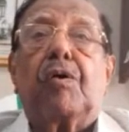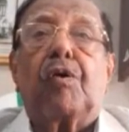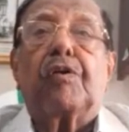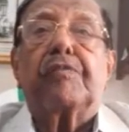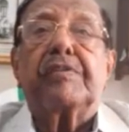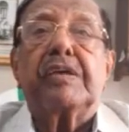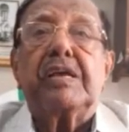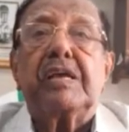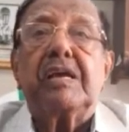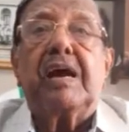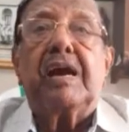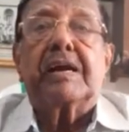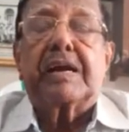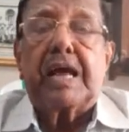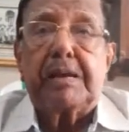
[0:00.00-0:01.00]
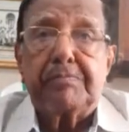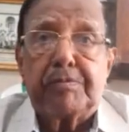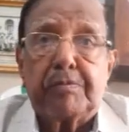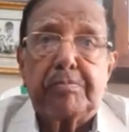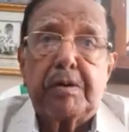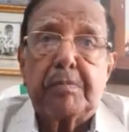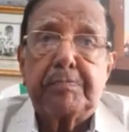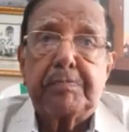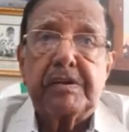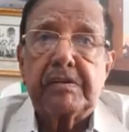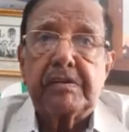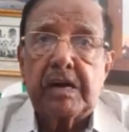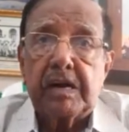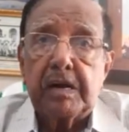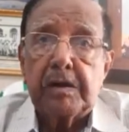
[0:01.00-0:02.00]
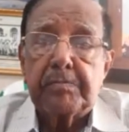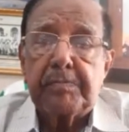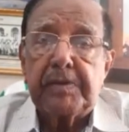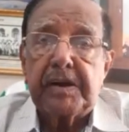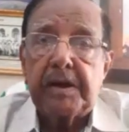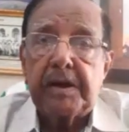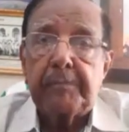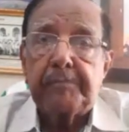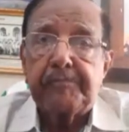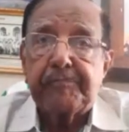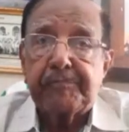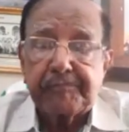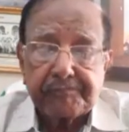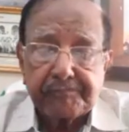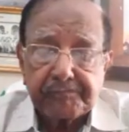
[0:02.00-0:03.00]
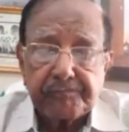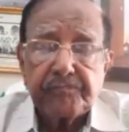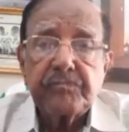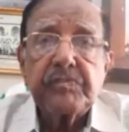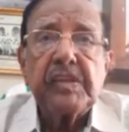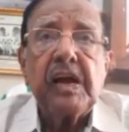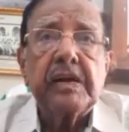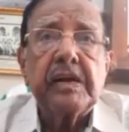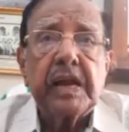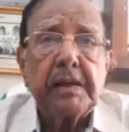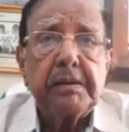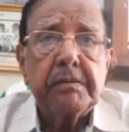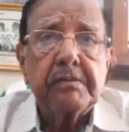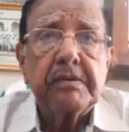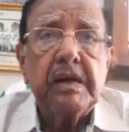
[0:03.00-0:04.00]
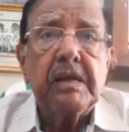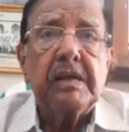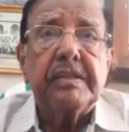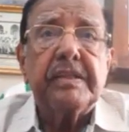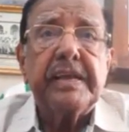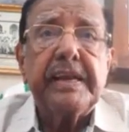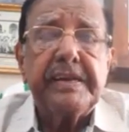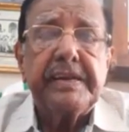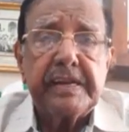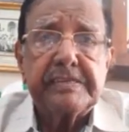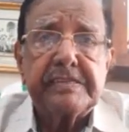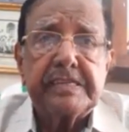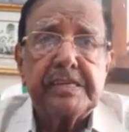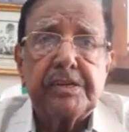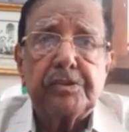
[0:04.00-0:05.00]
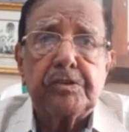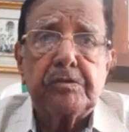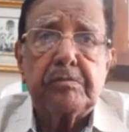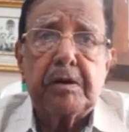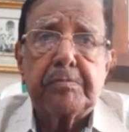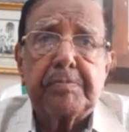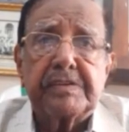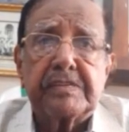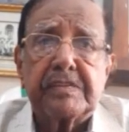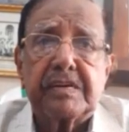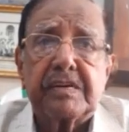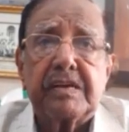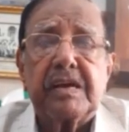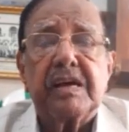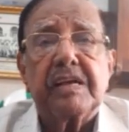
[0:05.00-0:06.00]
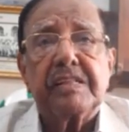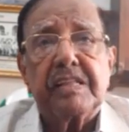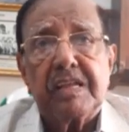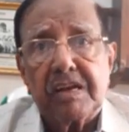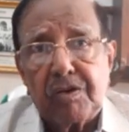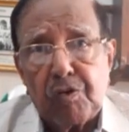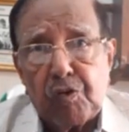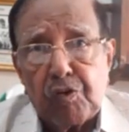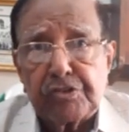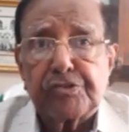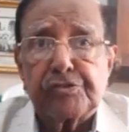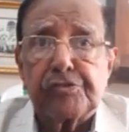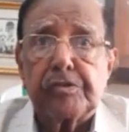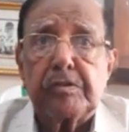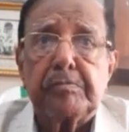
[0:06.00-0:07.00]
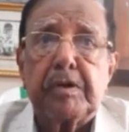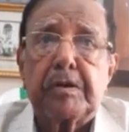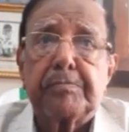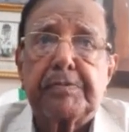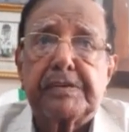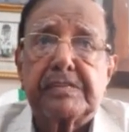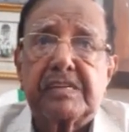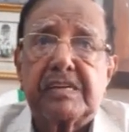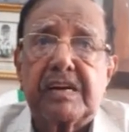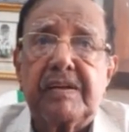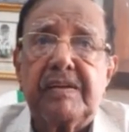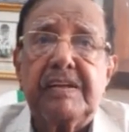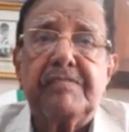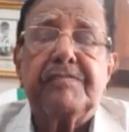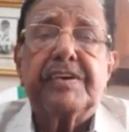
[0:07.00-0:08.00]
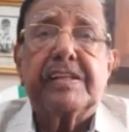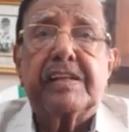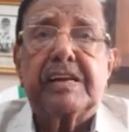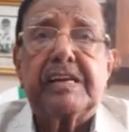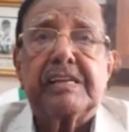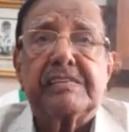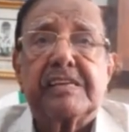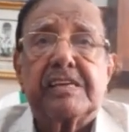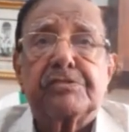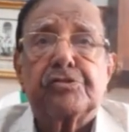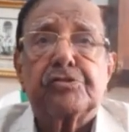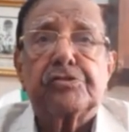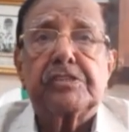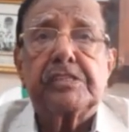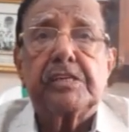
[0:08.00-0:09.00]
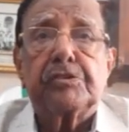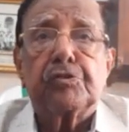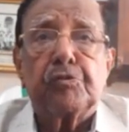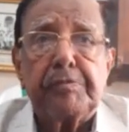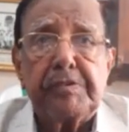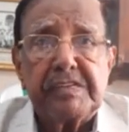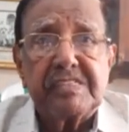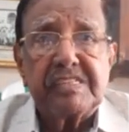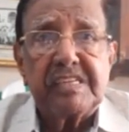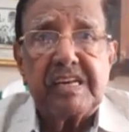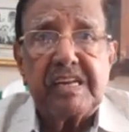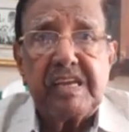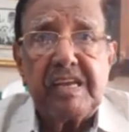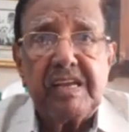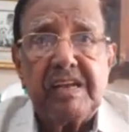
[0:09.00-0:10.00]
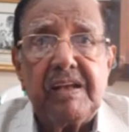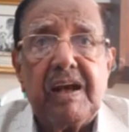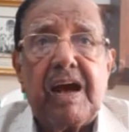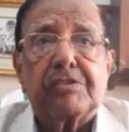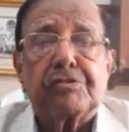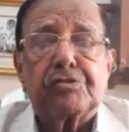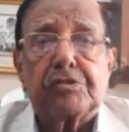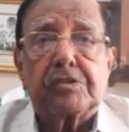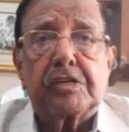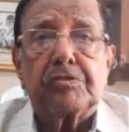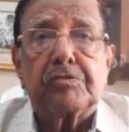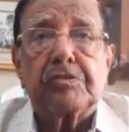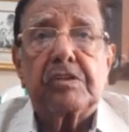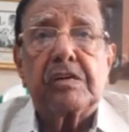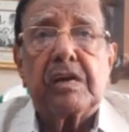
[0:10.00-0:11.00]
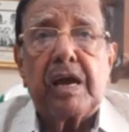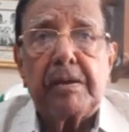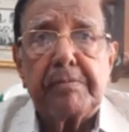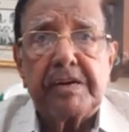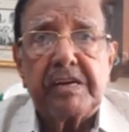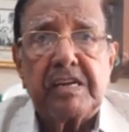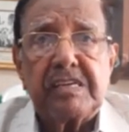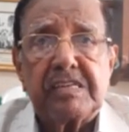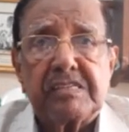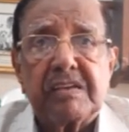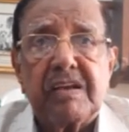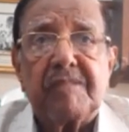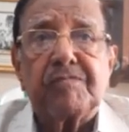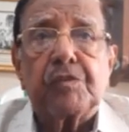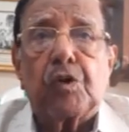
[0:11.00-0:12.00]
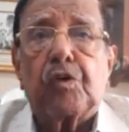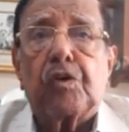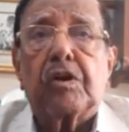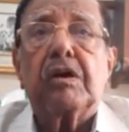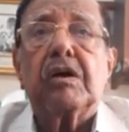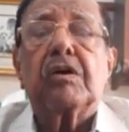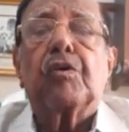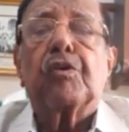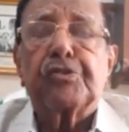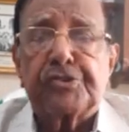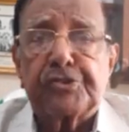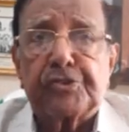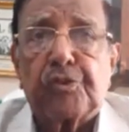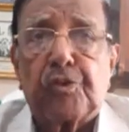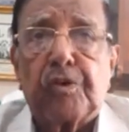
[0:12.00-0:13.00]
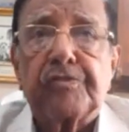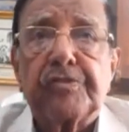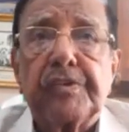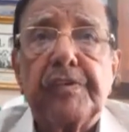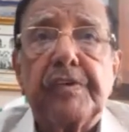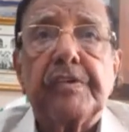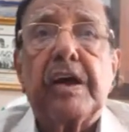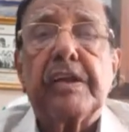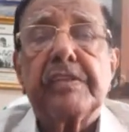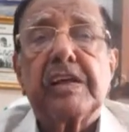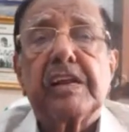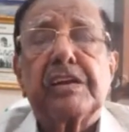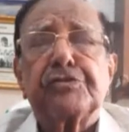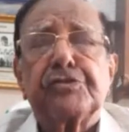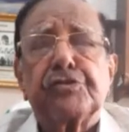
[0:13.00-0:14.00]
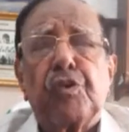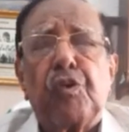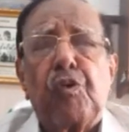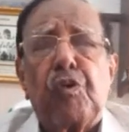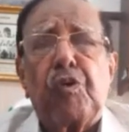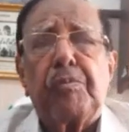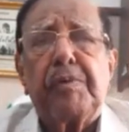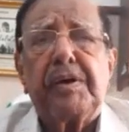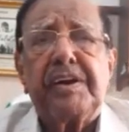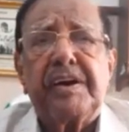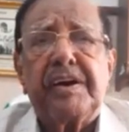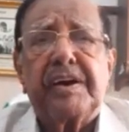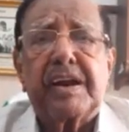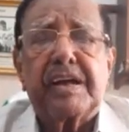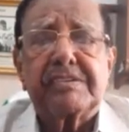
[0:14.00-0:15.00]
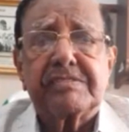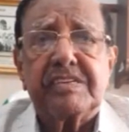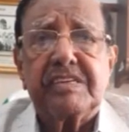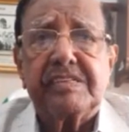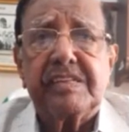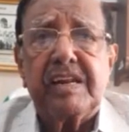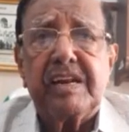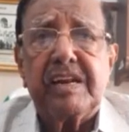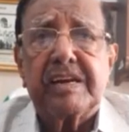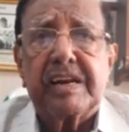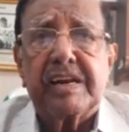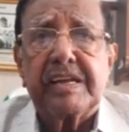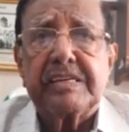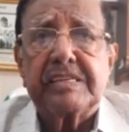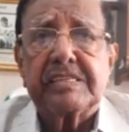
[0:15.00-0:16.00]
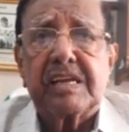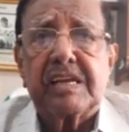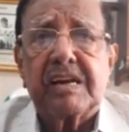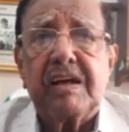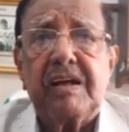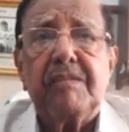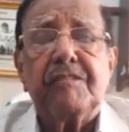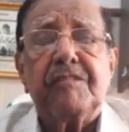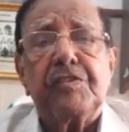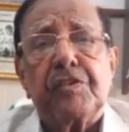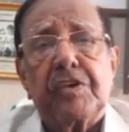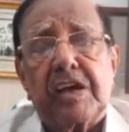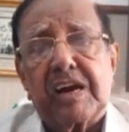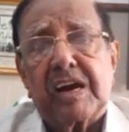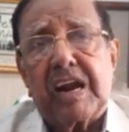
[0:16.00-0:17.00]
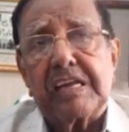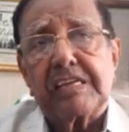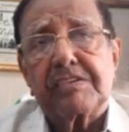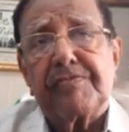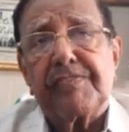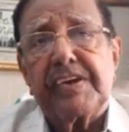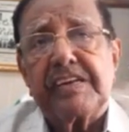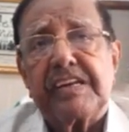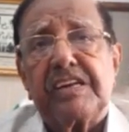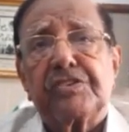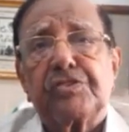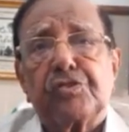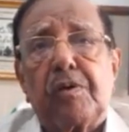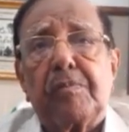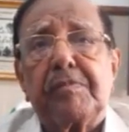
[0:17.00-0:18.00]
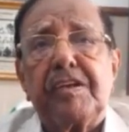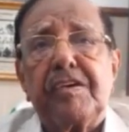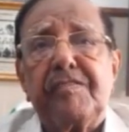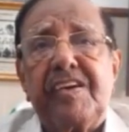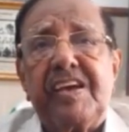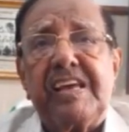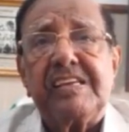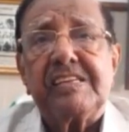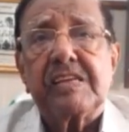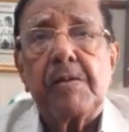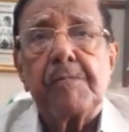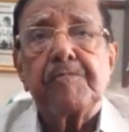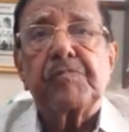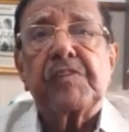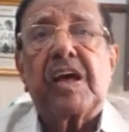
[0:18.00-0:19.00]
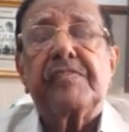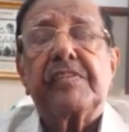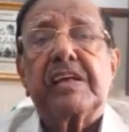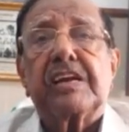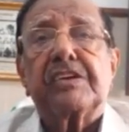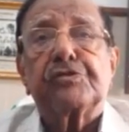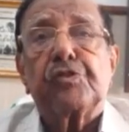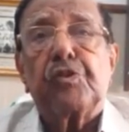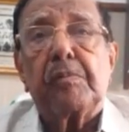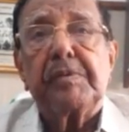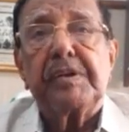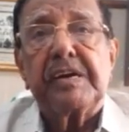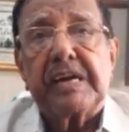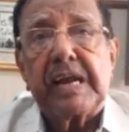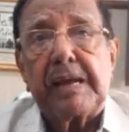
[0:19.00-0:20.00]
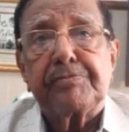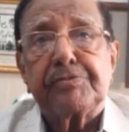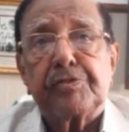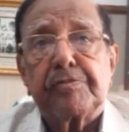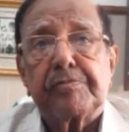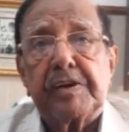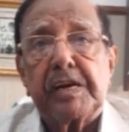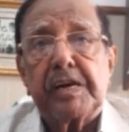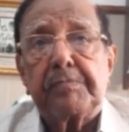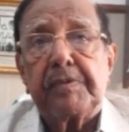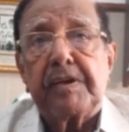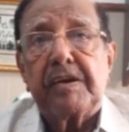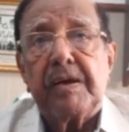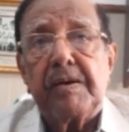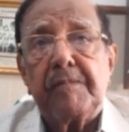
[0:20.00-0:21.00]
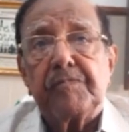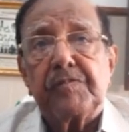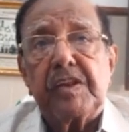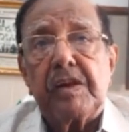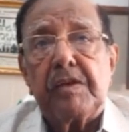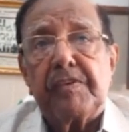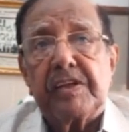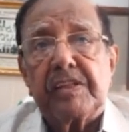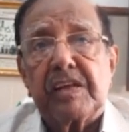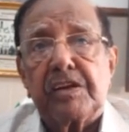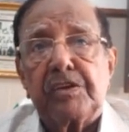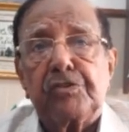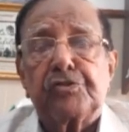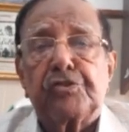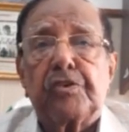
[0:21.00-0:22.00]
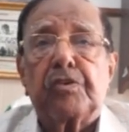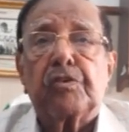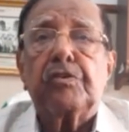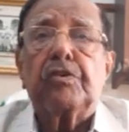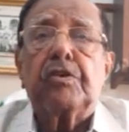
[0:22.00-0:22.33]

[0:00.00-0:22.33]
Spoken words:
on the type of treatment, the intensity of the blood pressure, the cause of the blood pressure, whether it is associated with obesity, associated with the diabetes or cholesterol. And there are so many drugs in the literature. You can classify it in so many ways. And there are so many types of treatment, whether you should